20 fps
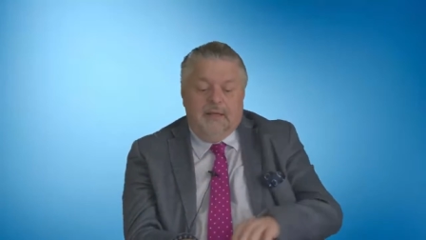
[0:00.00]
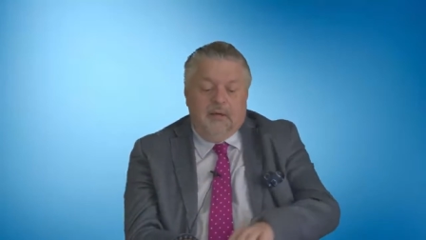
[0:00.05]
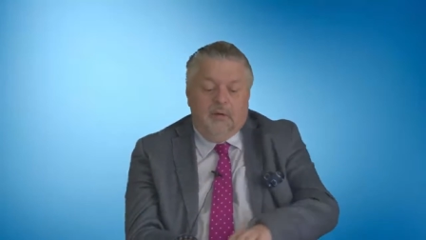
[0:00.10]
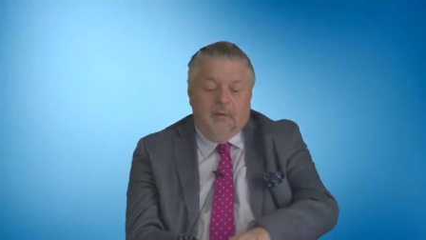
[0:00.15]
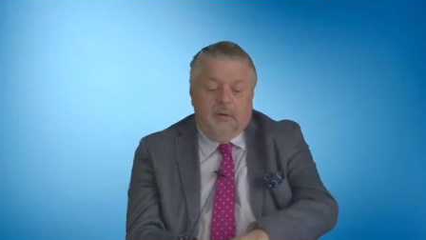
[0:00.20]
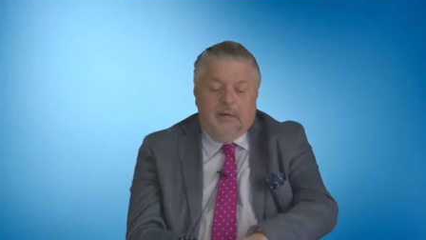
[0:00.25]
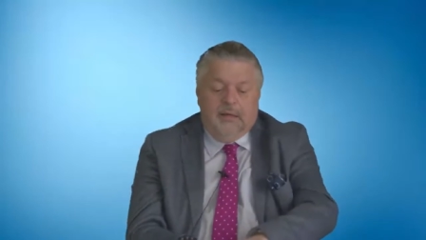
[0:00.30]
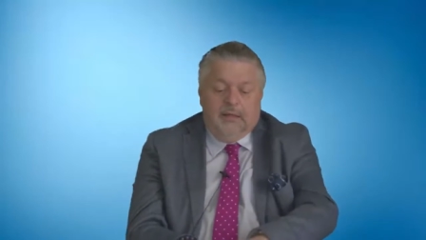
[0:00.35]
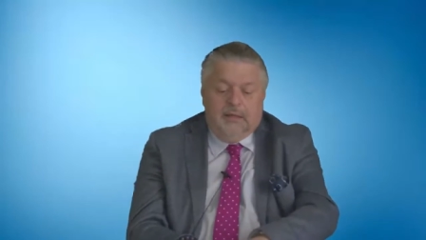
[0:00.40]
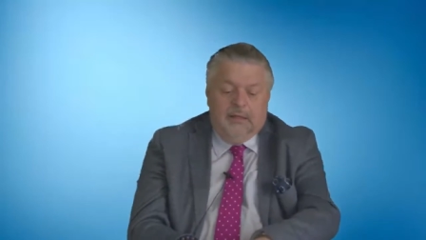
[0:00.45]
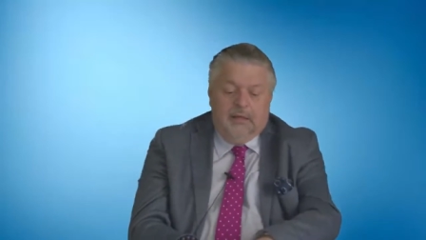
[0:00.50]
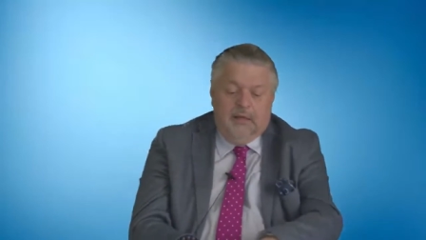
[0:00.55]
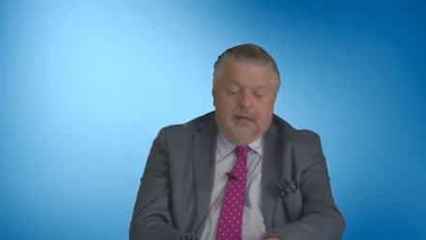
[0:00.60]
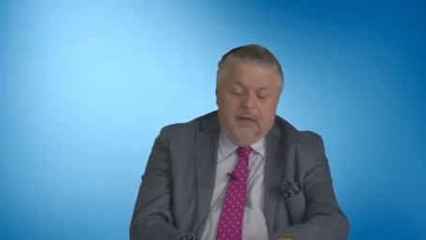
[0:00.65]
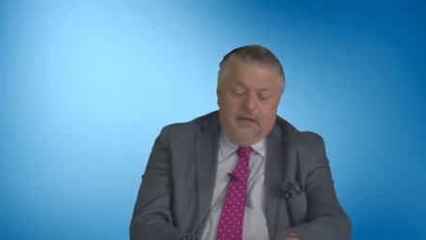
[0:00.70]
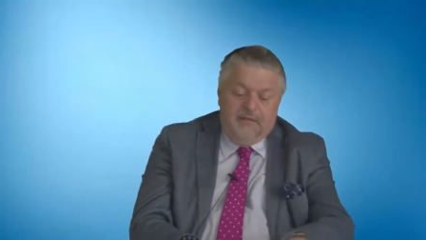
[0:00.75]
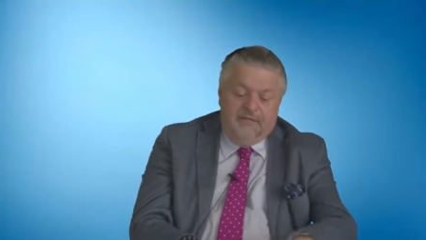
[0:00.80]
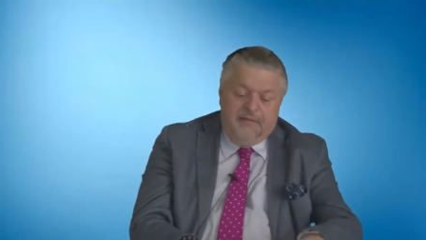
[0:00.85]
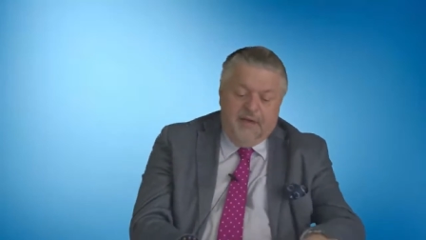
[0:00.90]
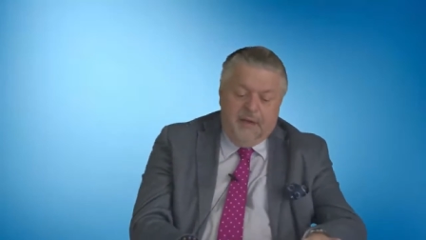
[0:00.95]
While
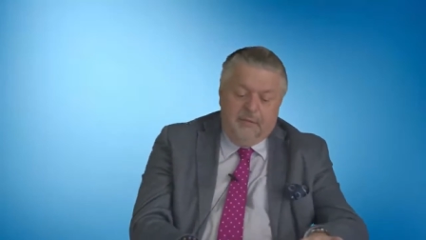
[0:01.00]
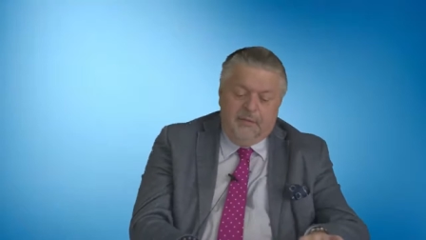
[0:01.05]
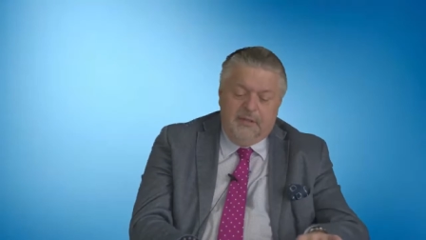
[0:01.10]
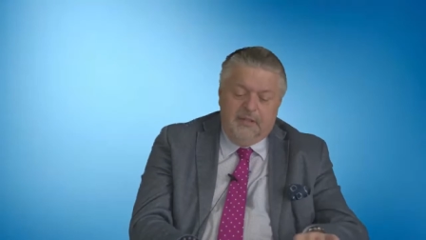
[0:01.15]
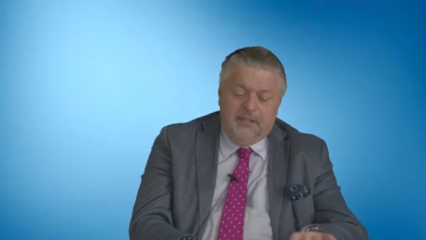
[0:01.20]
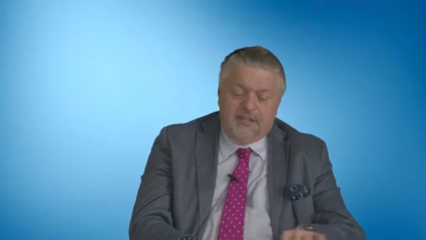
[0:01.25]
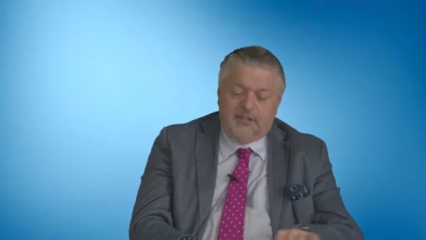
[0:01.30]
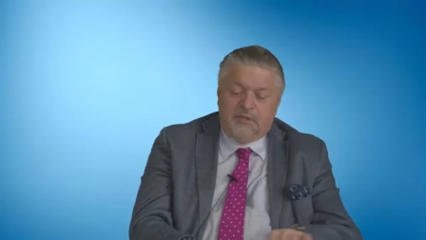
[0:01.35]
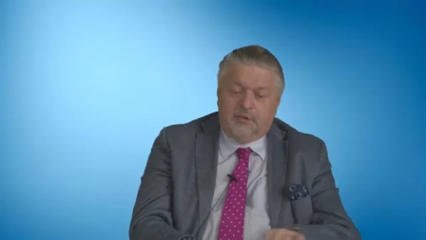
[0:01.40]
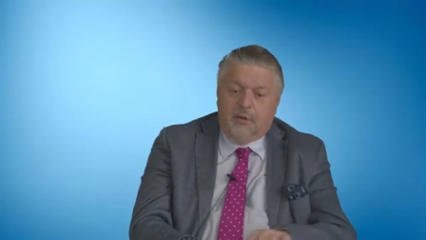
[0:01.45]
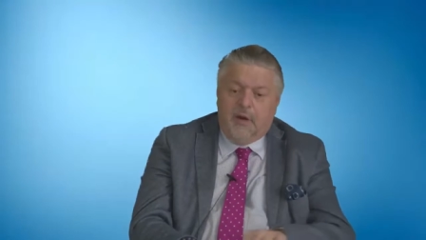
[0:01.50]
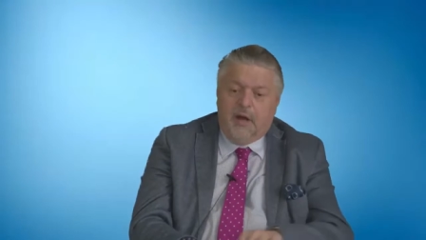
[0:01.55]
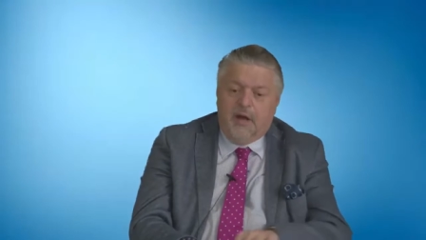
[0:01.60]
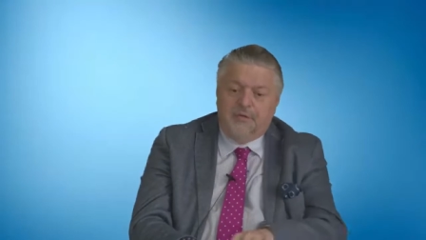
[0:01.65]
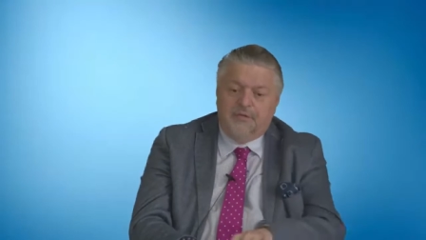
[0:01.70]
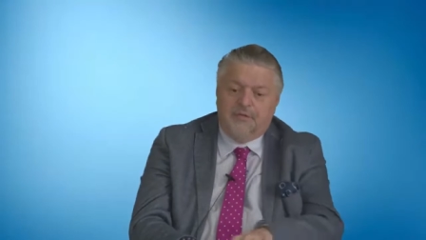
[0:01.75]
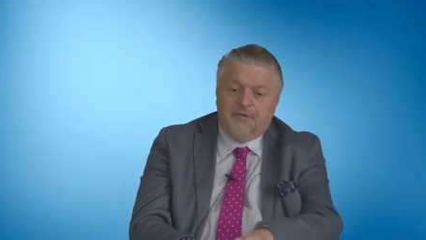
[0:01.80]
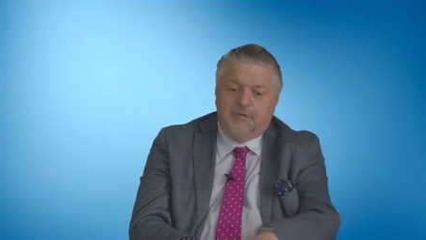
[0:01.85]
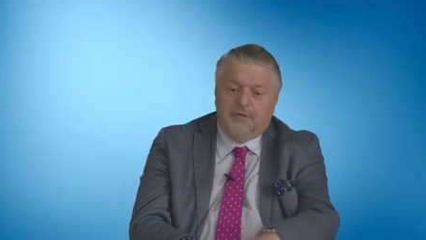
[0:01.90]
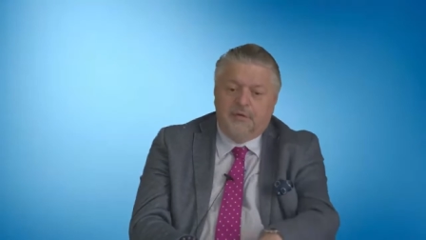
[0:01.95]
a, a family
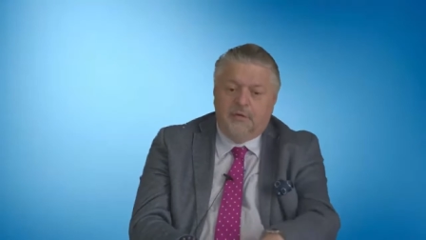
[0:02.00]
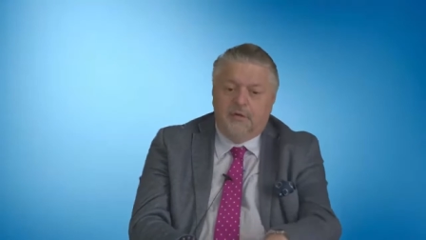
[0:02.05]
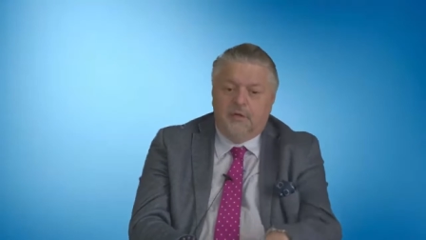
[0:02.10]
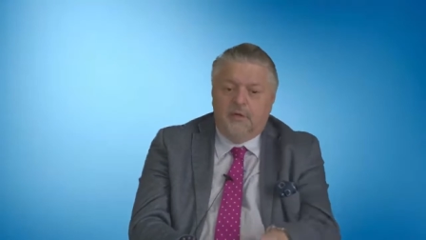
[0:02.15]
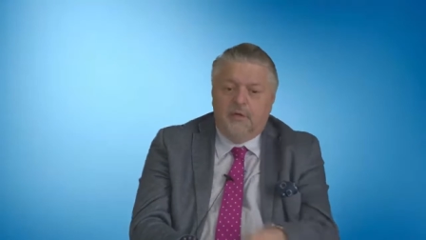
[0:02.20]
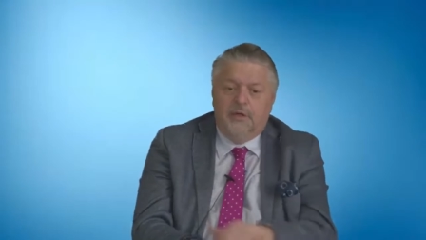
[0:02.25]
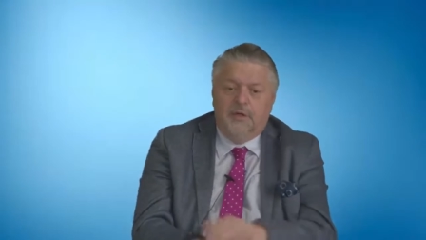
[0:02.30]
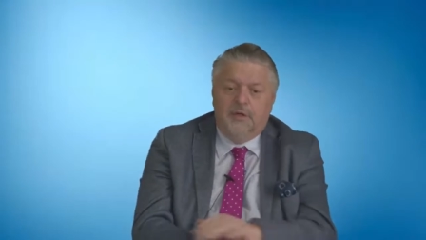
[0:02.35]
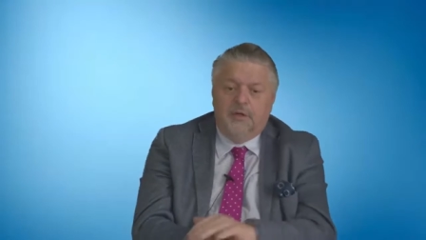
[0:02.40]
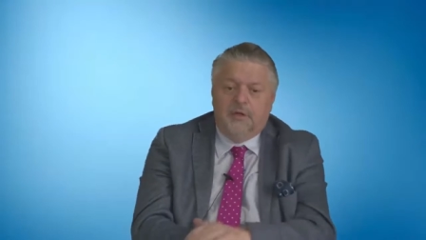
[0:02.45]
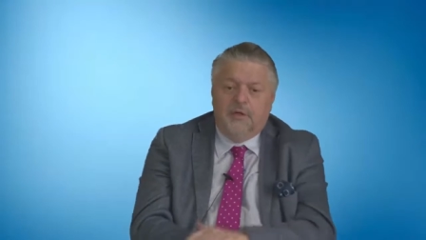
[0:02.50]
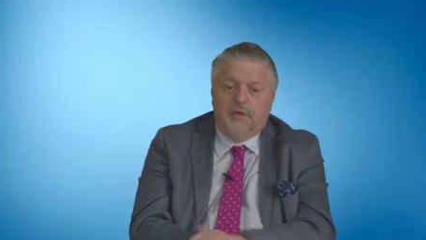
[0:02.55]
strives for